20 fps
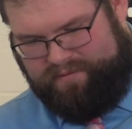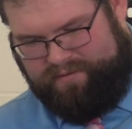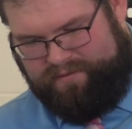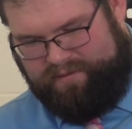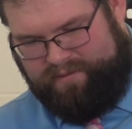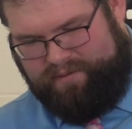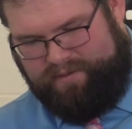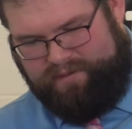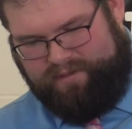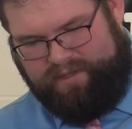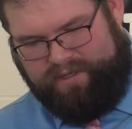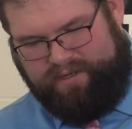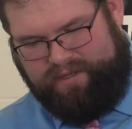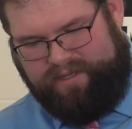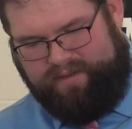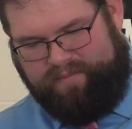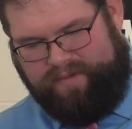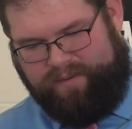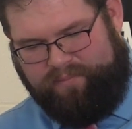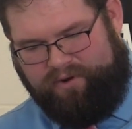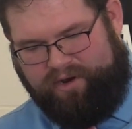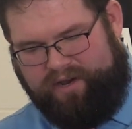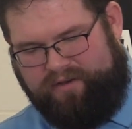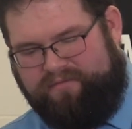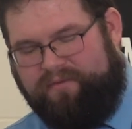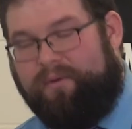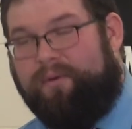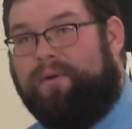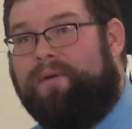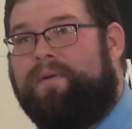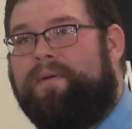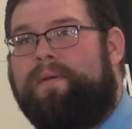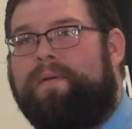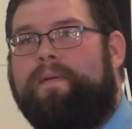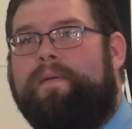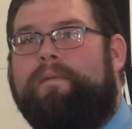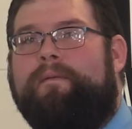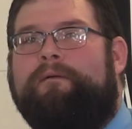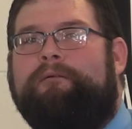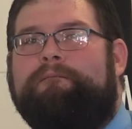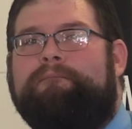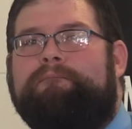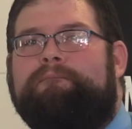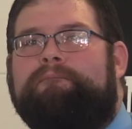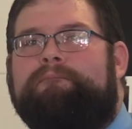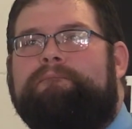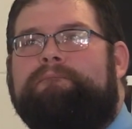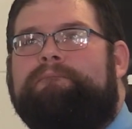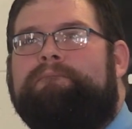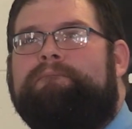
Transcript: A lot of them I prayed for. Sure.